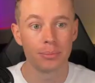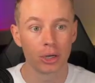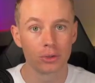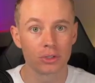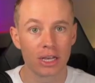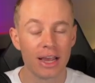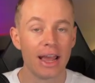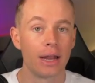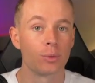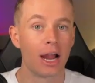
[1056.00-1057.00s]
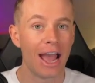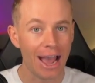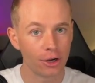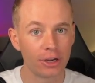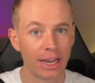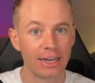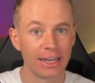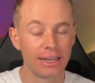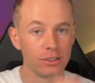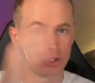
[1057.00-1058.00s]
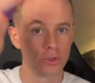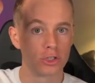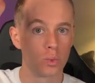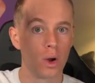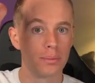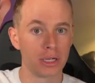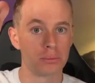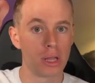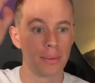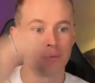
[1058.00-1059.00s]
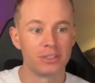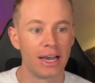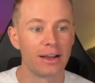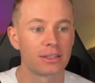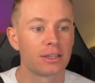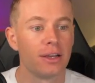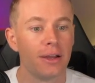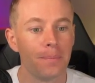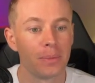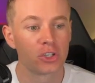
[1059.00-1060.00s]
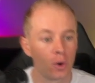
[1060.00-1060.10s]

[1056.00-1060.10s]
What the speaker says: bundles and we're aggregating it into just one big blob of text. So